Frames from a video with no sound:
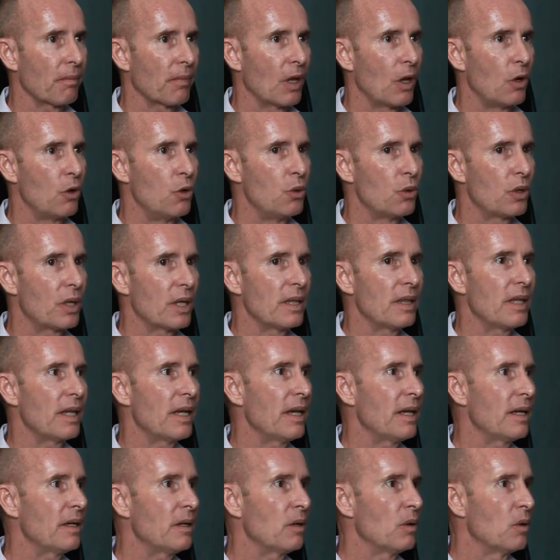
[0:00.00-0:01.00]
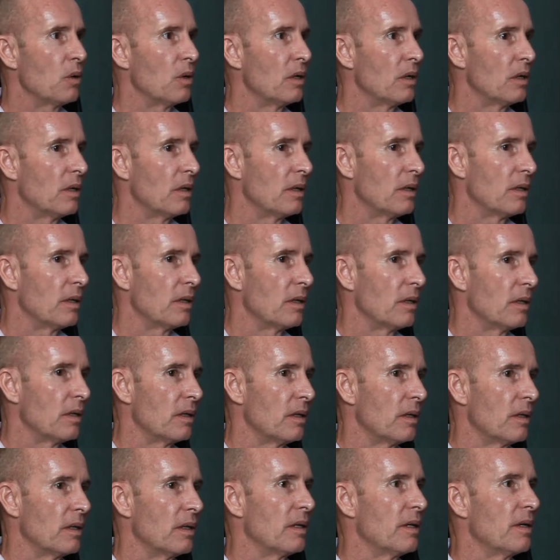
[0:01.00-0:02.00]
who can then
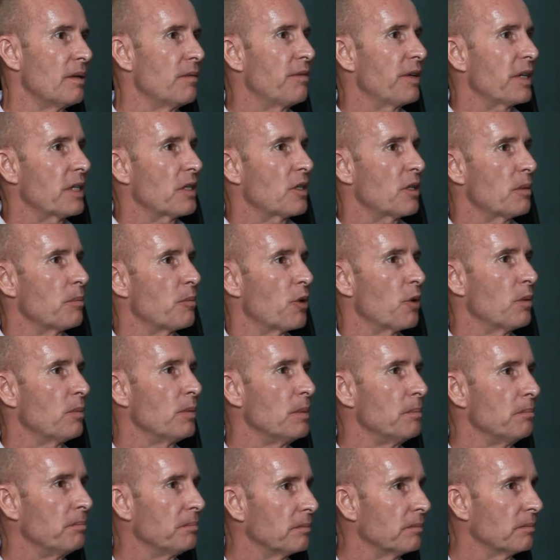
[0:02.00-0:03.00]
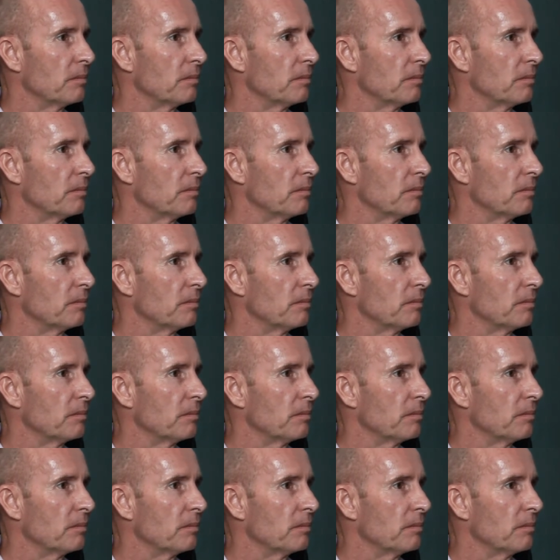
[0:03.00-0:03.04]
fix the problem.